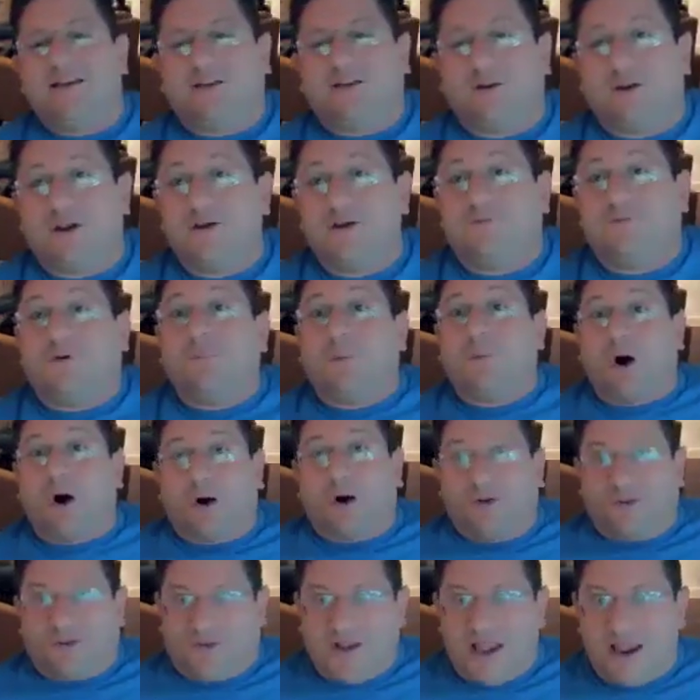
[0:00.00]
is looking from all
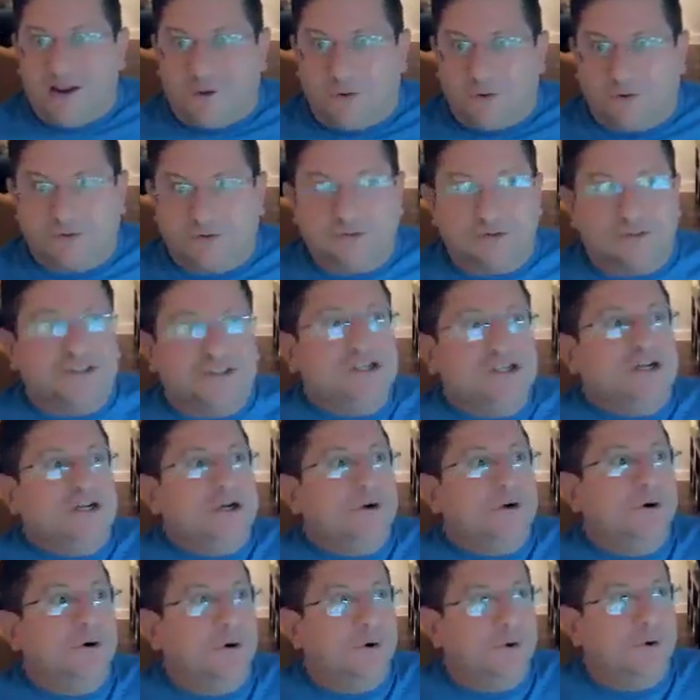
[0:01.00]
stakeholders
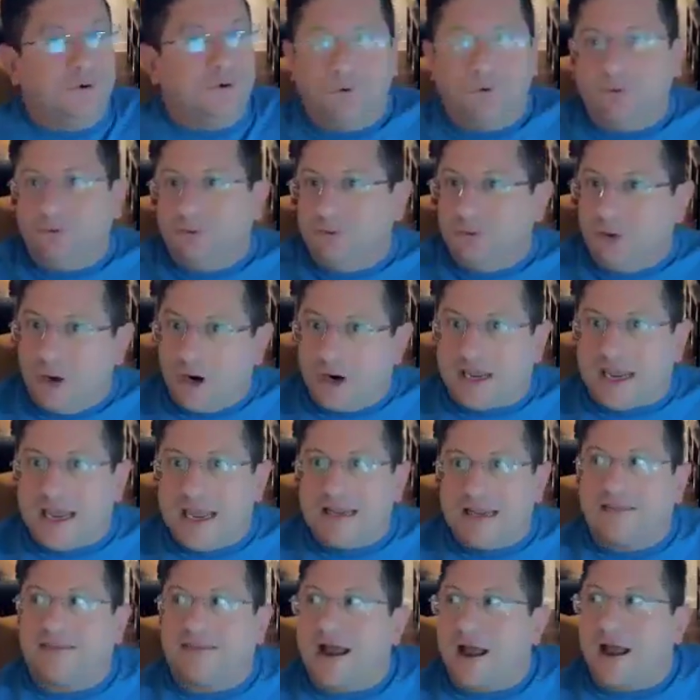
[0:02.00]
who
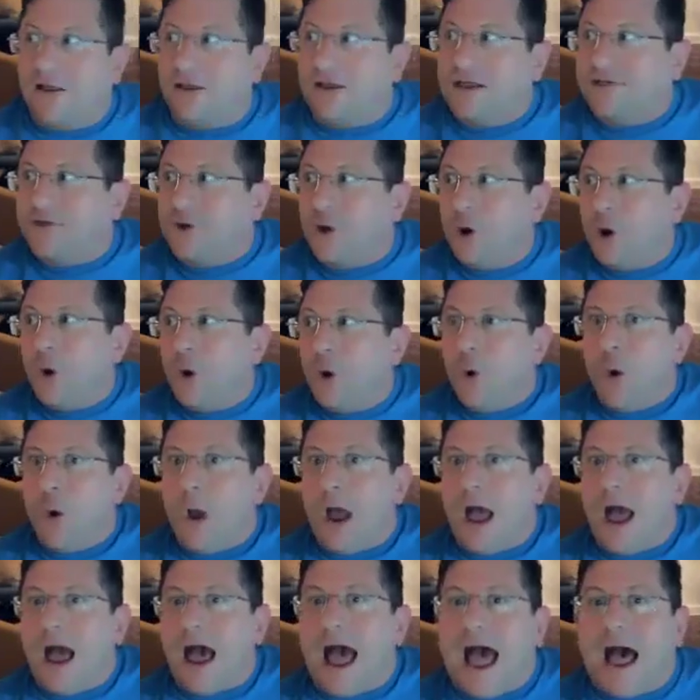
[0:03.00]
can tell us
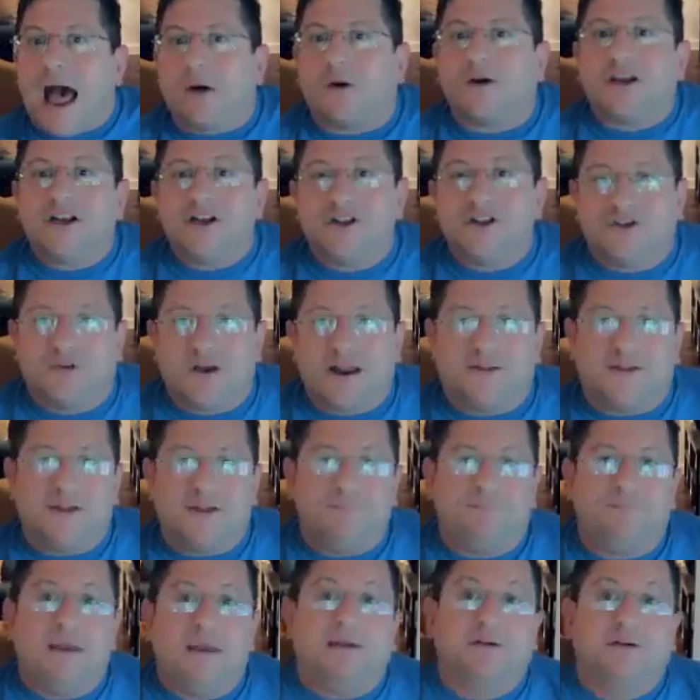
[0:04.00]
how can
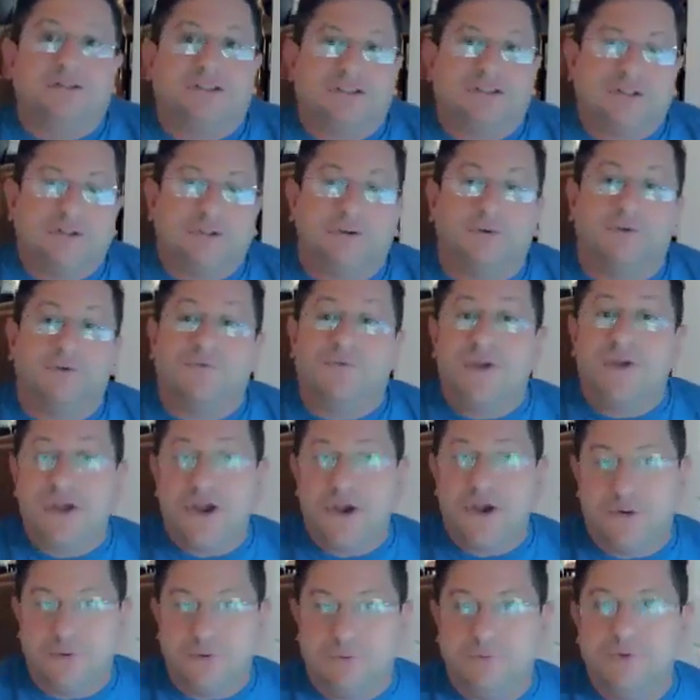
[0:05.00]
transit better serve
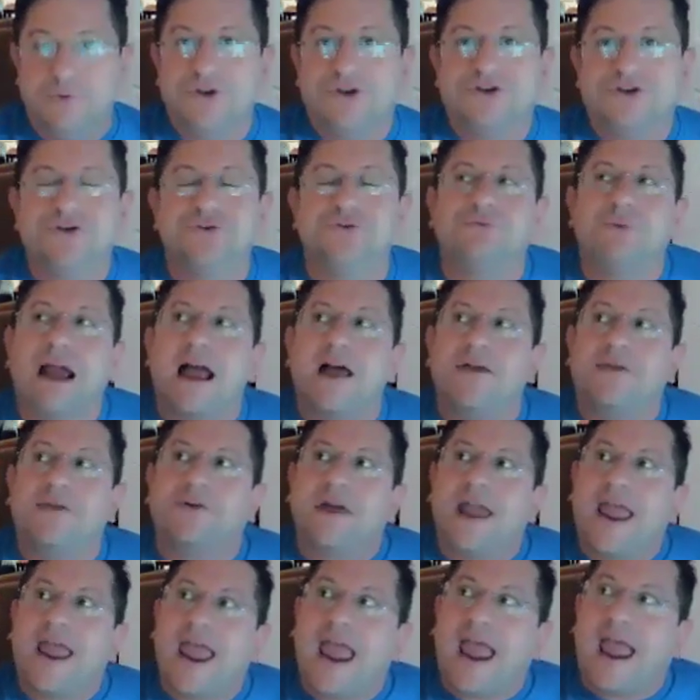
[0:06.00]
you. Would you rather
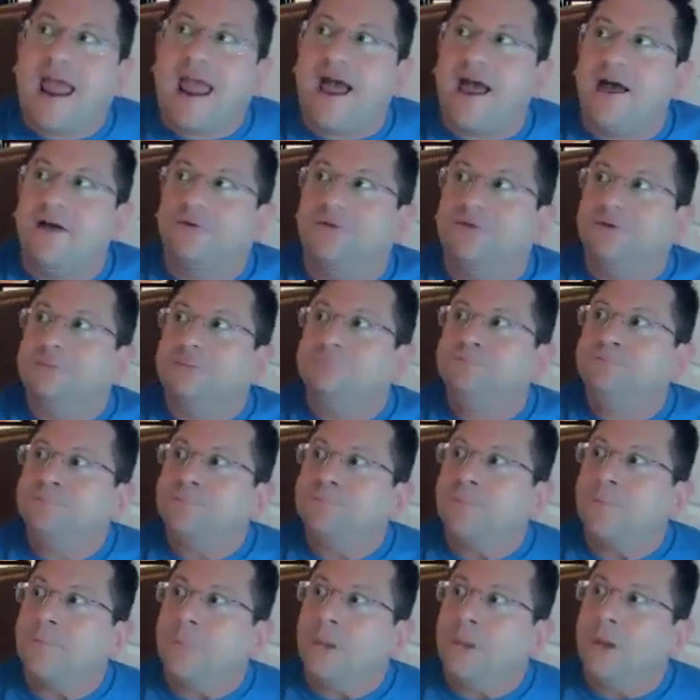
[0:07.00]
have
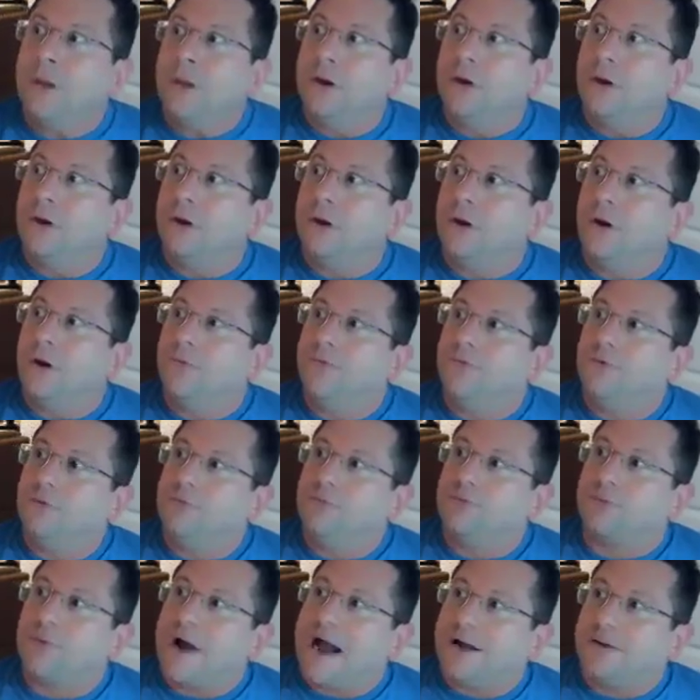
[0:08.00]

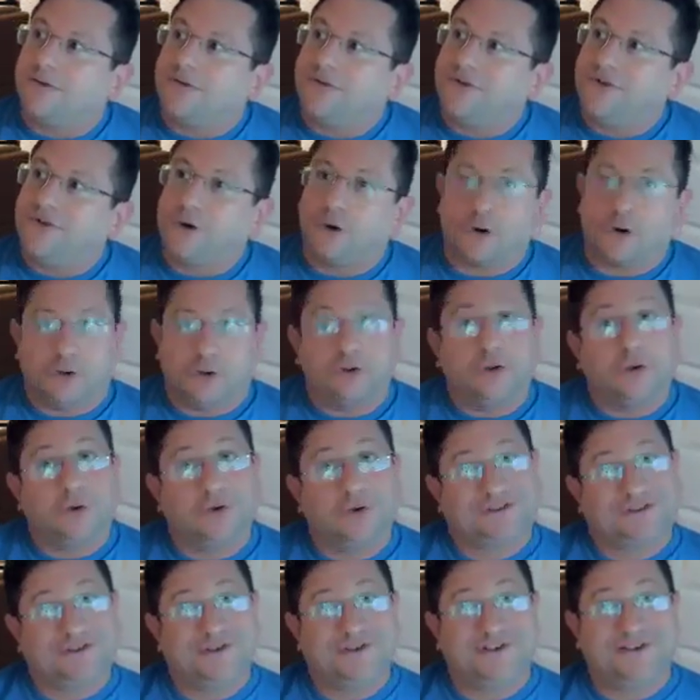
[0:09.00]
routes that are
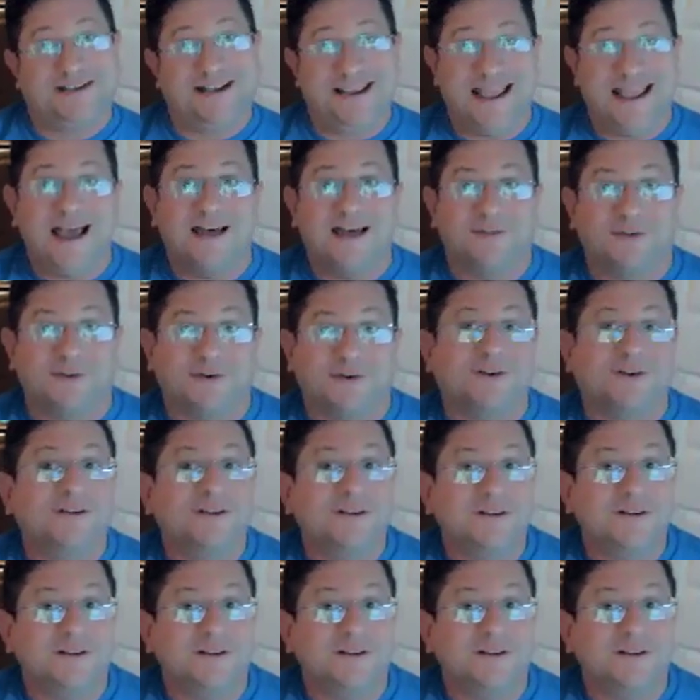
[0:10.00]
closer together?